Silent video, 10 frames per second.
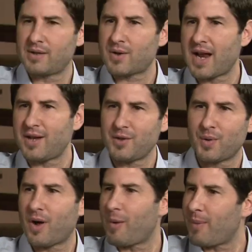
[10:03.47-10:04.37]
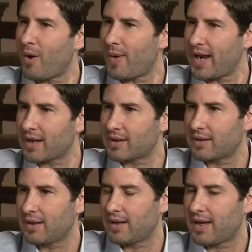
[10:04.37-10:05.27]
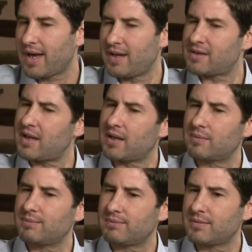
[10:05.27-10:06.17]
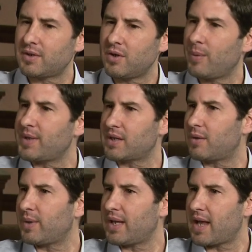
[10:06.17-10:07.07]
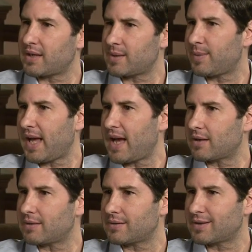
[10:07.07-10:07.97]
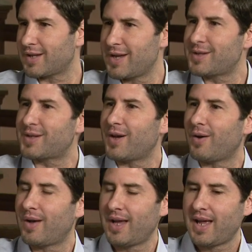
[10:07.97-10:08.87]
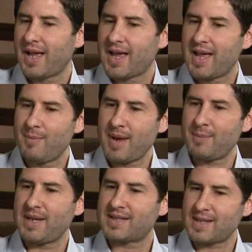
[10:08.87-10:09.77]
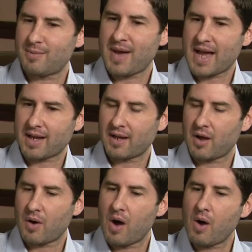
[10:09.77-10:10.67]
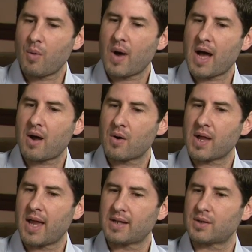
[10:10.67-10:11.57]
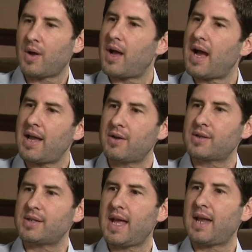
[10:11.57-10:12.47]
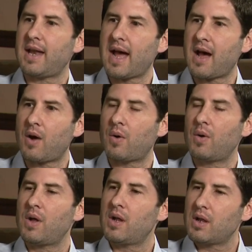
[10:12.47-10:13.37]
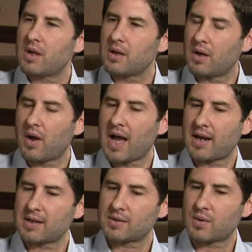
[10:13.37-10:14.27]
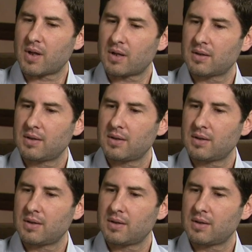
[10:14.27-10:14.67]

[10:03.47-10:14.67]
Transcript: I try to do it all poetic. Mm -hmm. And he's like, nobody's going to read that except the actors. And so it made me sit back and go, oh, wow, okay, so I understand now, you know, how to sort of